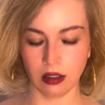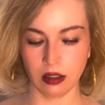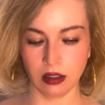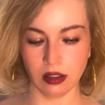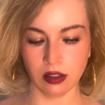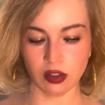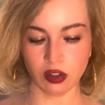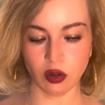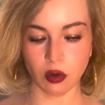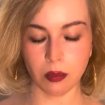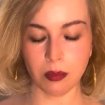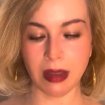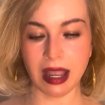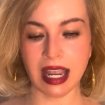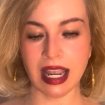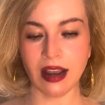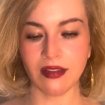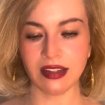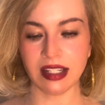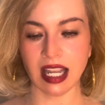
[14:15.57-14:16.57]
So it may
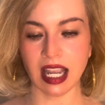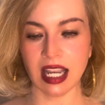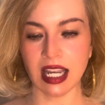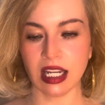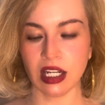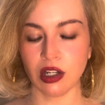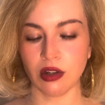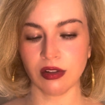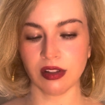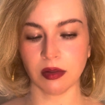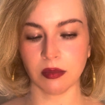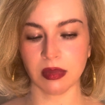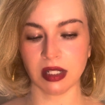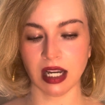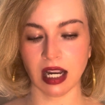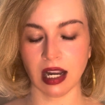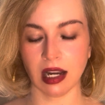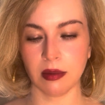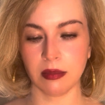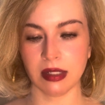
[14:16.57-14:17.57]
have taken you some
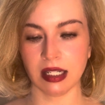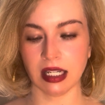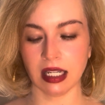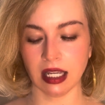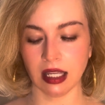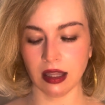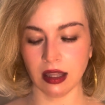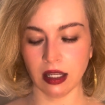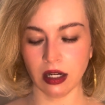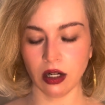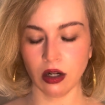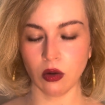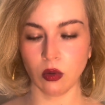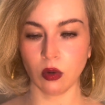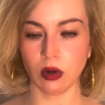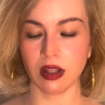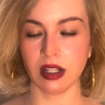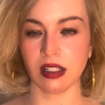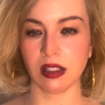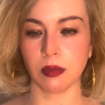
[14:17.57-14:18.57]
time to get there,
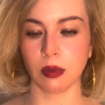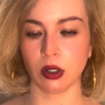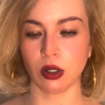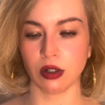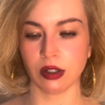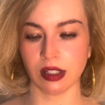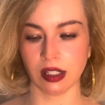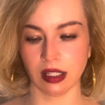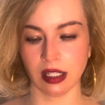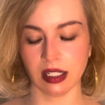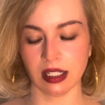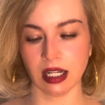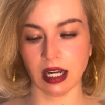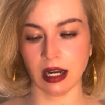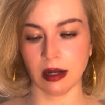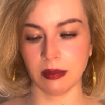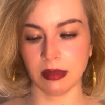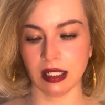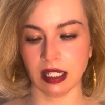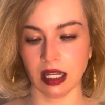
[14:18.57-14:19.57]
or this person the
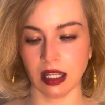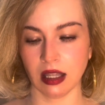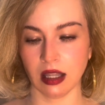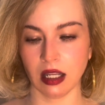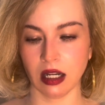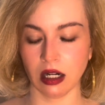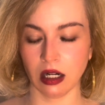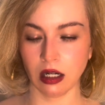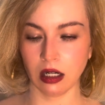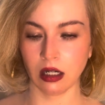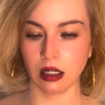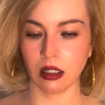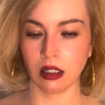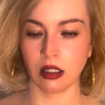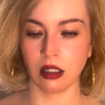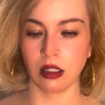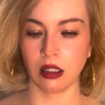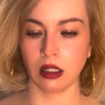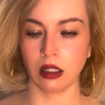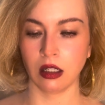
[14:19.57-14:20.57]
time to get there.
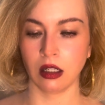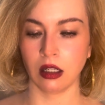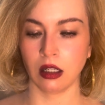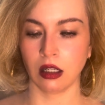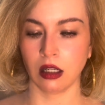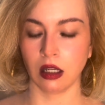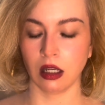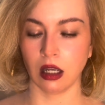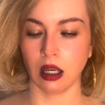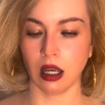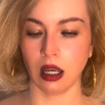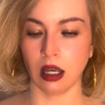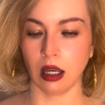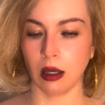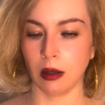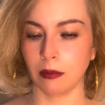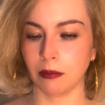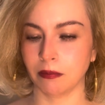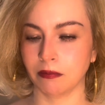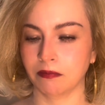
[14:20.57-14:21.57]

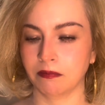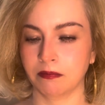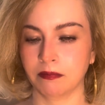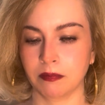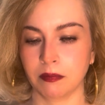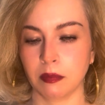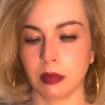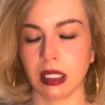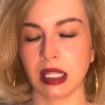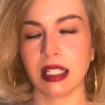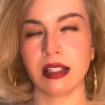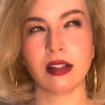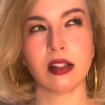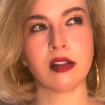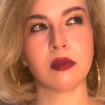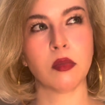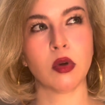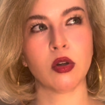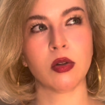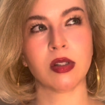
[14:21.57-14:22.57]
But this
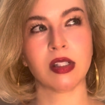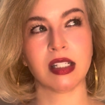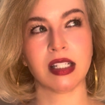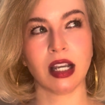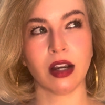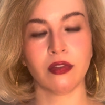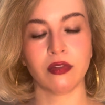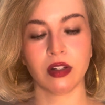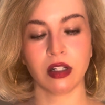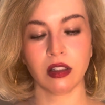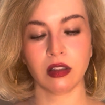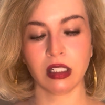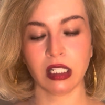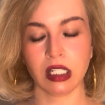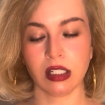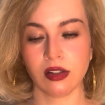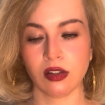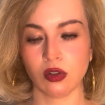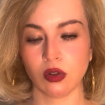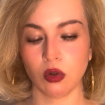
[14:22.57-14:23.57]
is most definitely
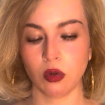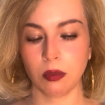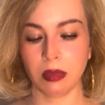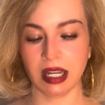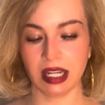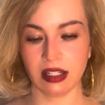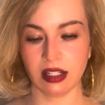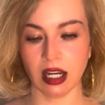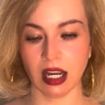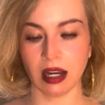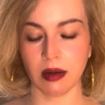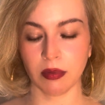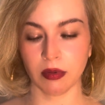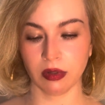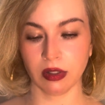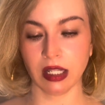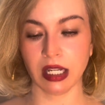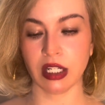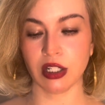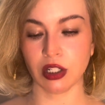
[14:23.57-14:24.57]
a soulmate type
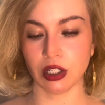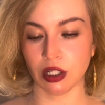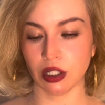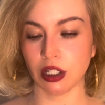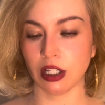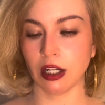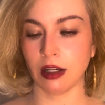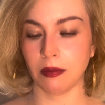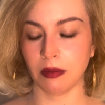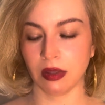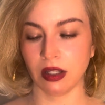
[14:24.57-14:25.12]
relationship.